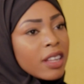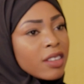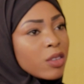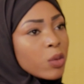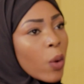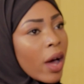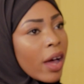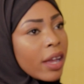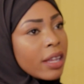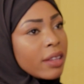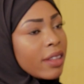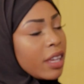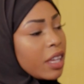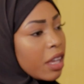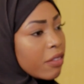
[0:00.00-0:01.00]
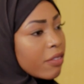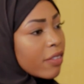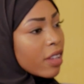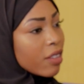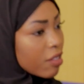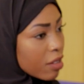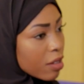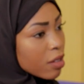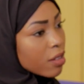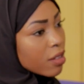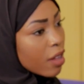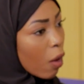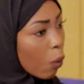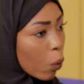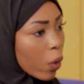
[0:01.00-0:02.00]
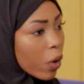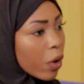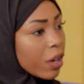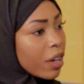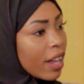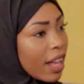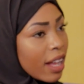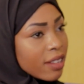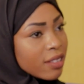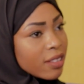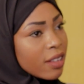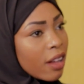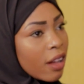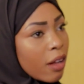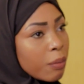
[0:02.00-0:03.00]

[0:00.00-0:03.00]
That's why they gave us this award as